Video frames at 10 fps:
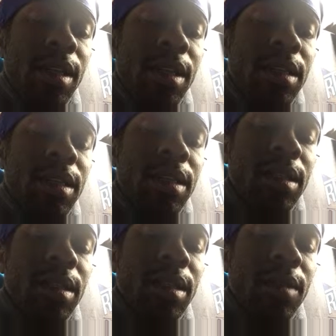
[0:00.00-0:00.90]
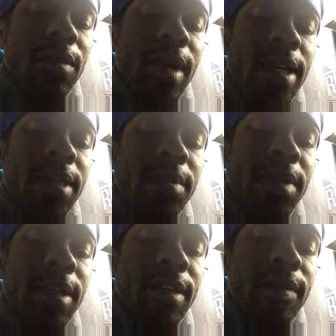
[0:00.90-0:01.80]
That's just still rise
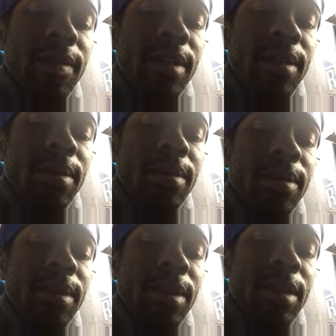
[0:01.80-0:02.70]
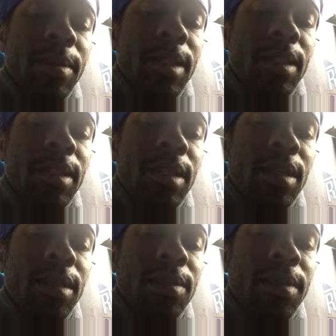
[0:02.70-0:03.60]
above some of these things.